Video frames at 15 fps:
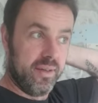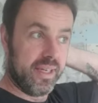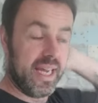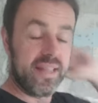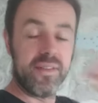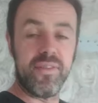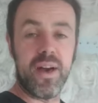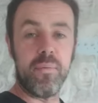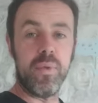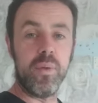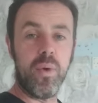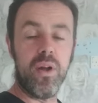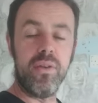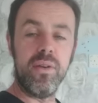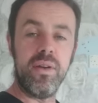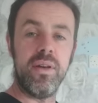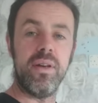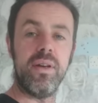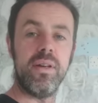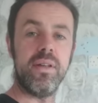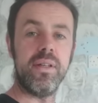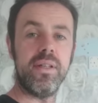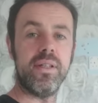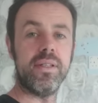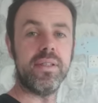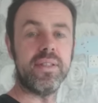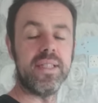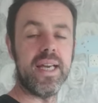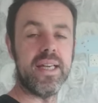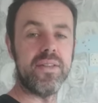We get the van we want,
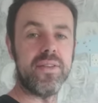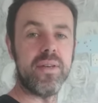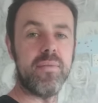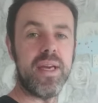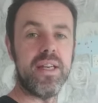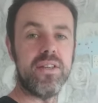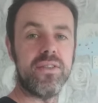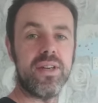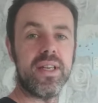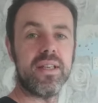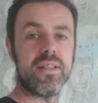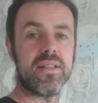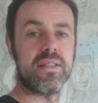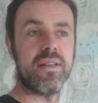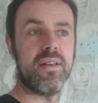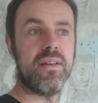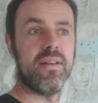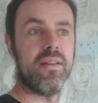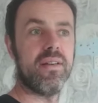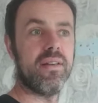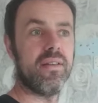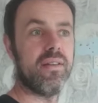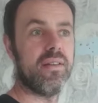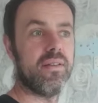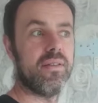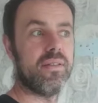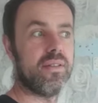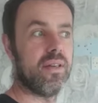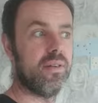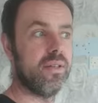the Adrian Matrix.
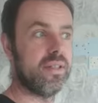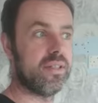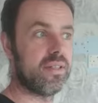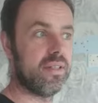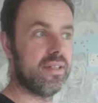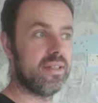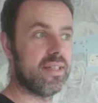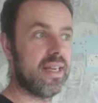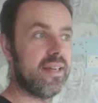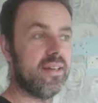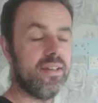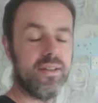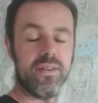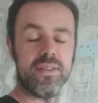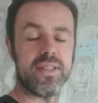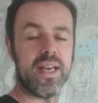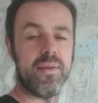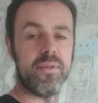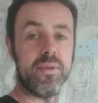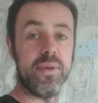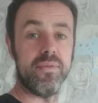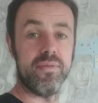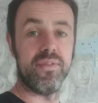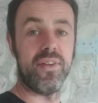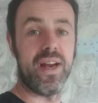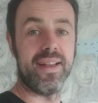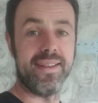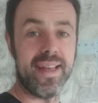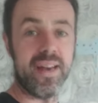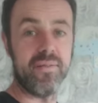So it's taken a long time to even
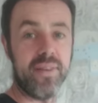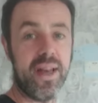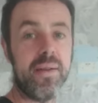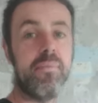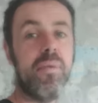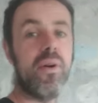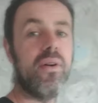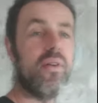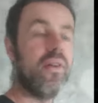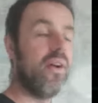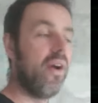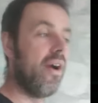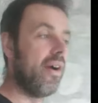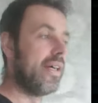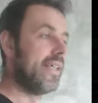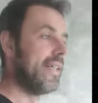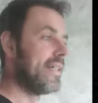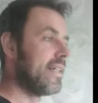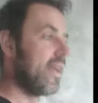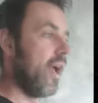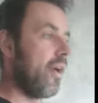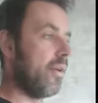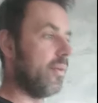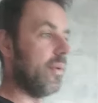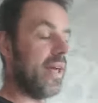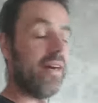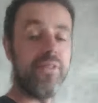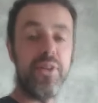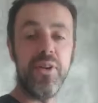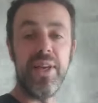find that van, but we
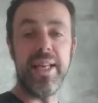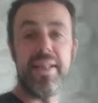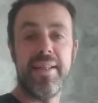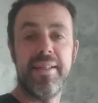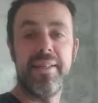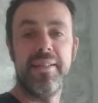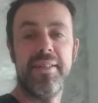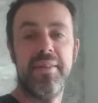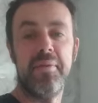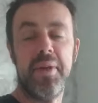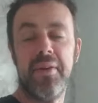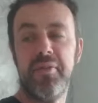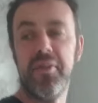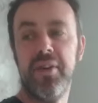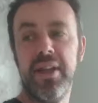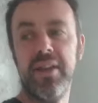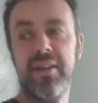have done it. We have done